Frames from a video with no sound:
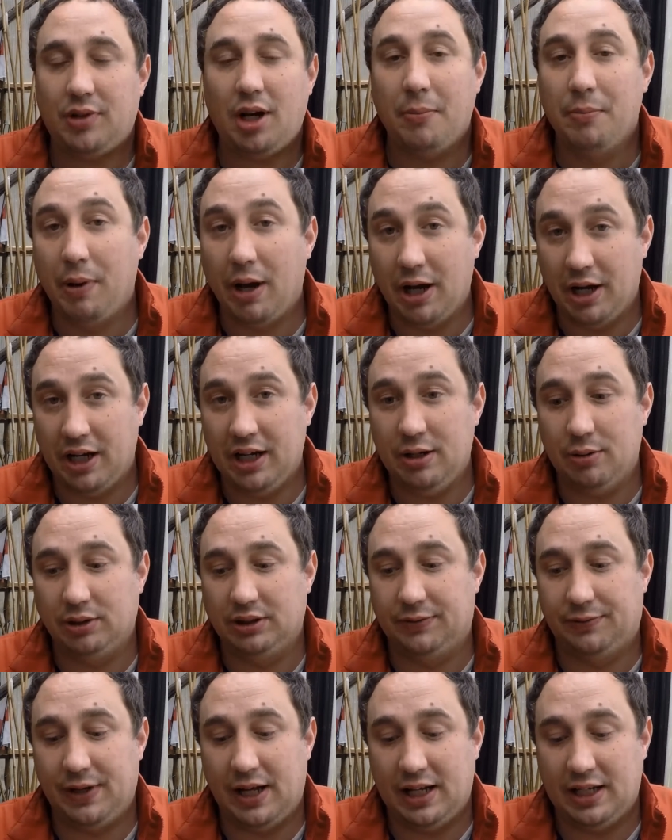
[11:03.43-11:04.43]
But it
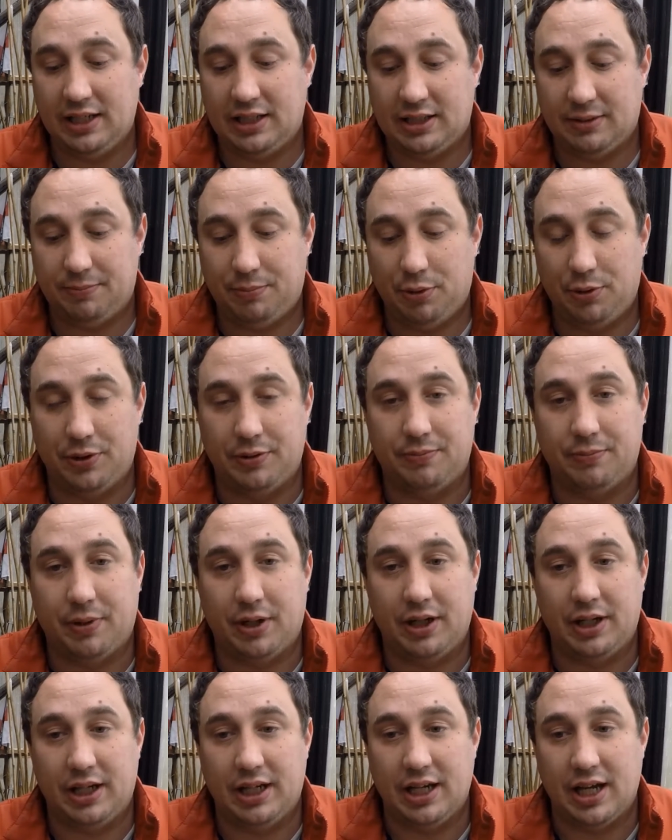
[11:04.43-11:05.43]
was a valid point
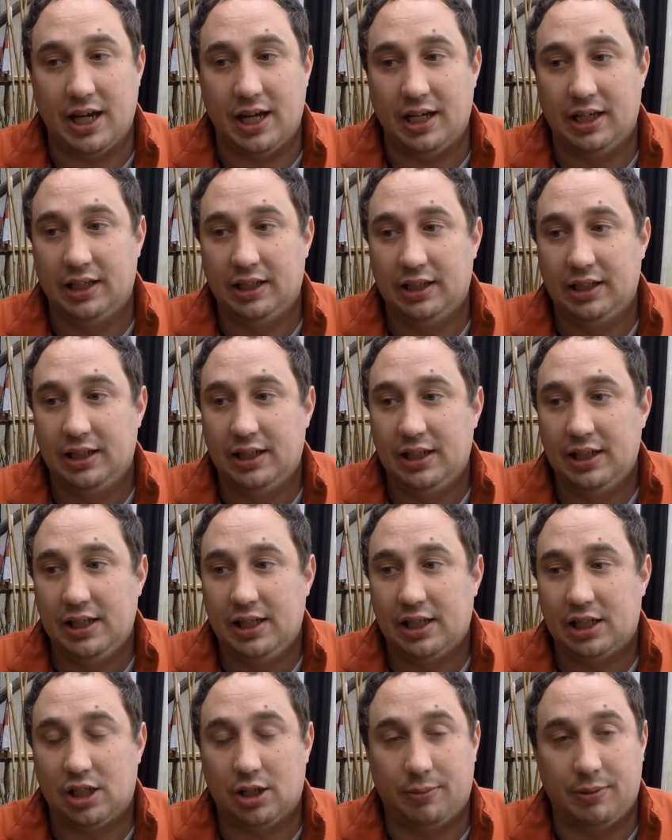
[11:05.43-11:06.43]
by the
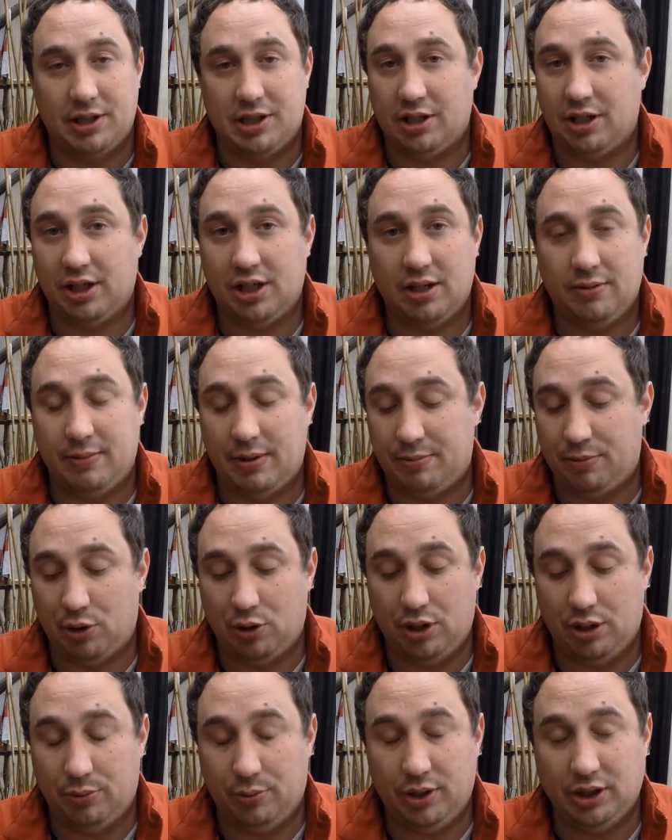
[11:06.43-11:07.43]
commenter. I can't remember
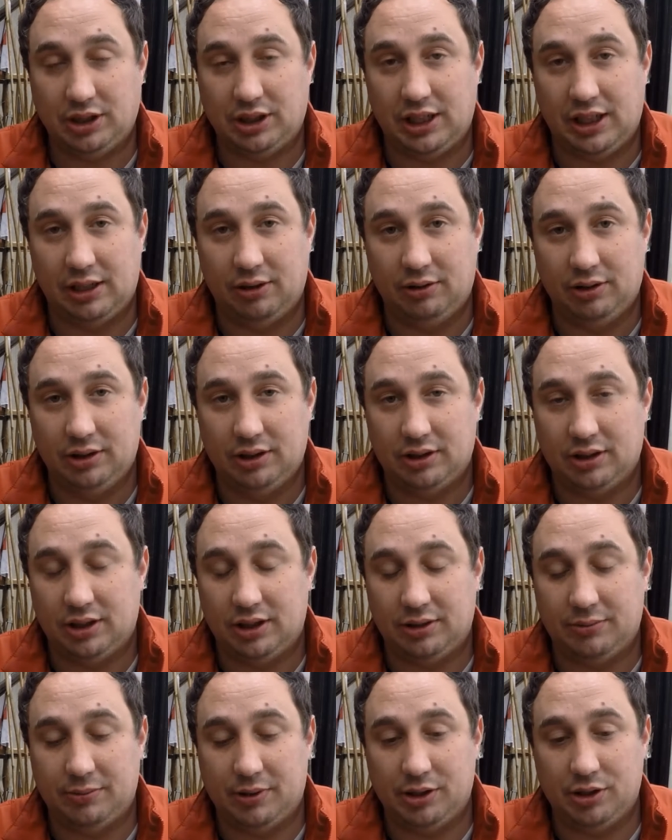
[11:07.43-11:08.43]
who it was now.
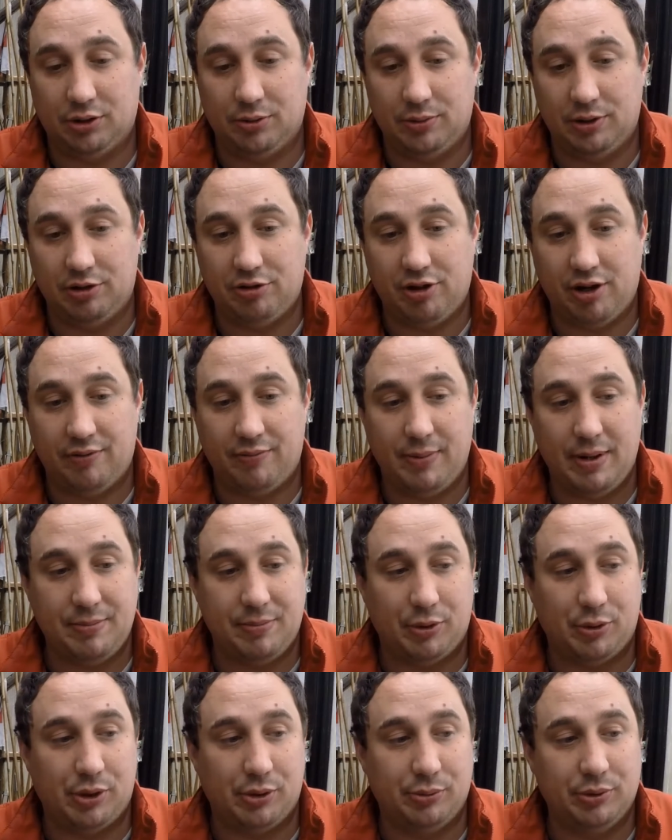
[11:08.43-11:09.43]
I normally try and
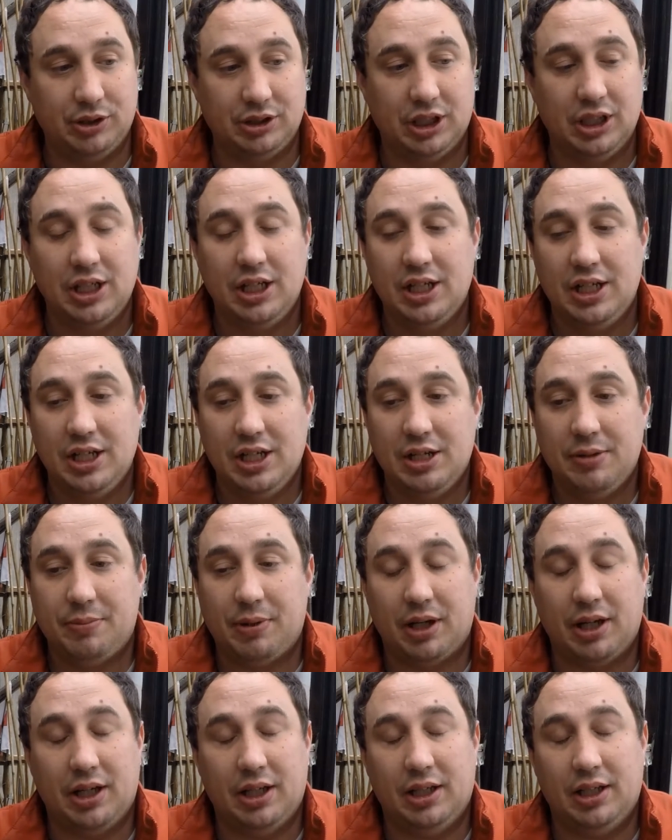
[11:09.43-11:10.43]
remember who it was,
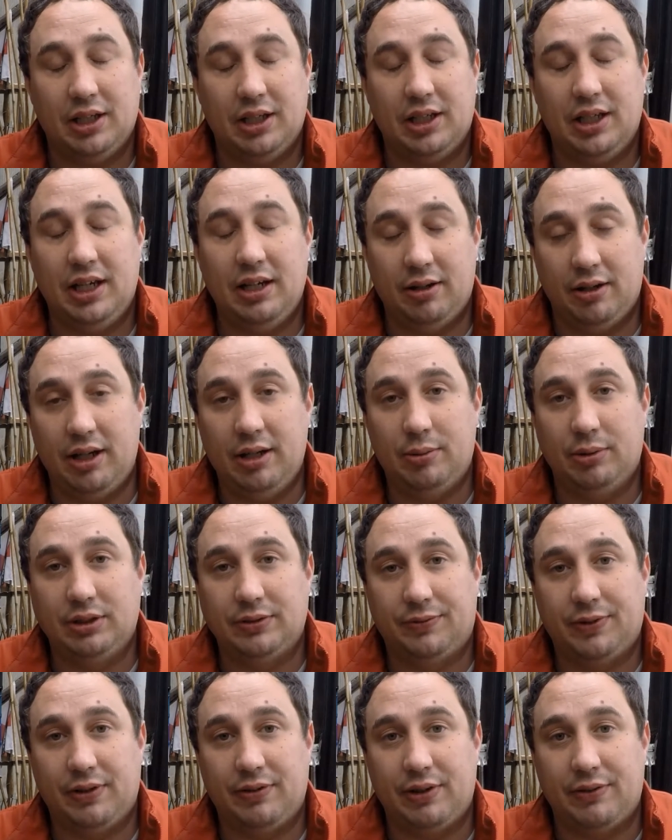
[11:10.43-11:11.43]
but it was
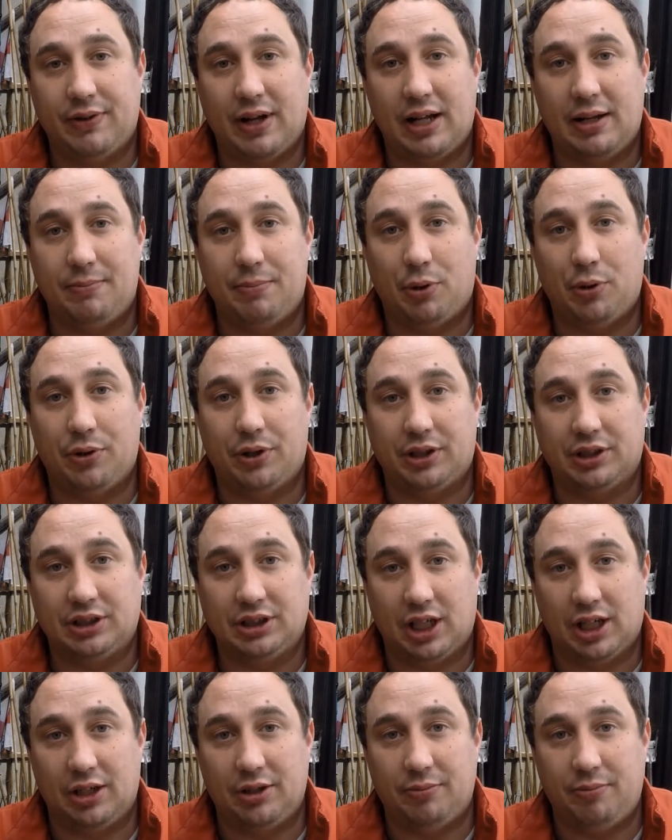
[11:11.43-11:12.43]
a very valid point,
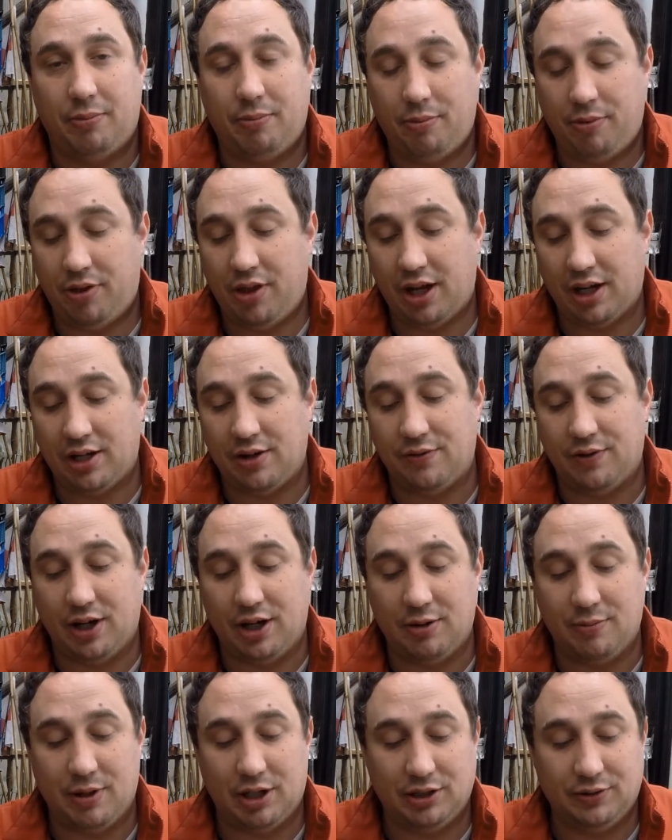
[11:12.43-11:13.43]
so thank you
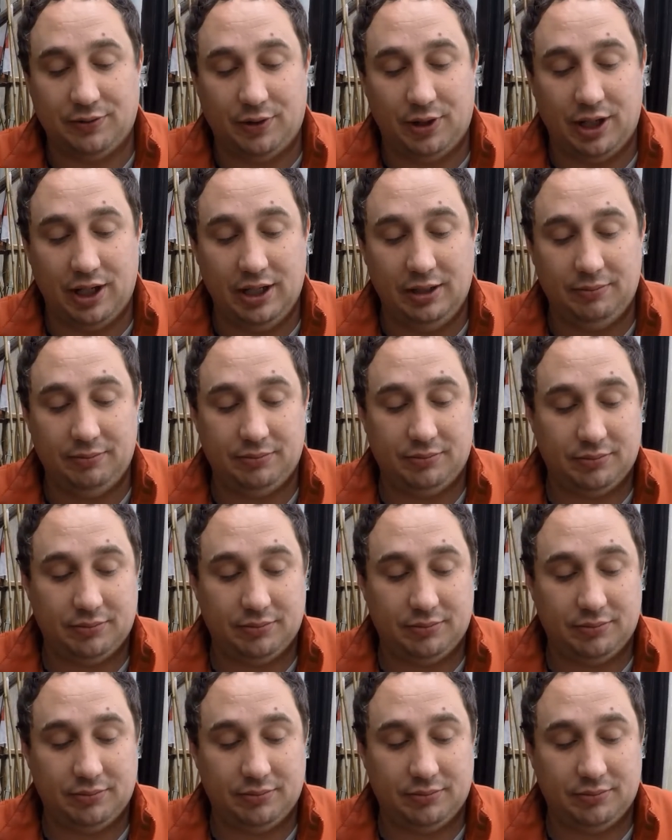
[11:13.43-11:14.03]
very much for that.